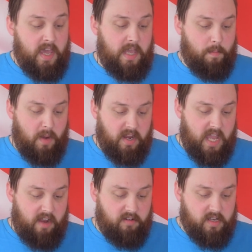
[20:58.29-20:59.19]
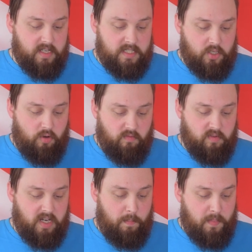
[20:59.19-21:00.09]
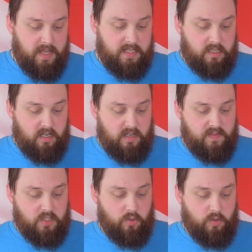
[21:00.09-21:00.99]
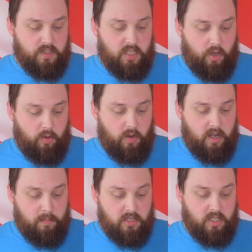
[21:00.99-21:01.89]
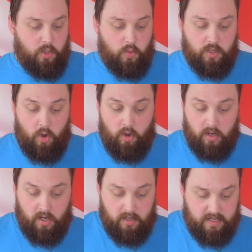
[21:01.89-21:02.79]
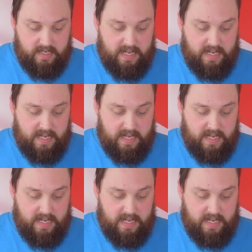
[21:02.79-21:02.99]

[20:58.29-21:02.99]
In my area, it's not really big dive stores, so I mostly order online.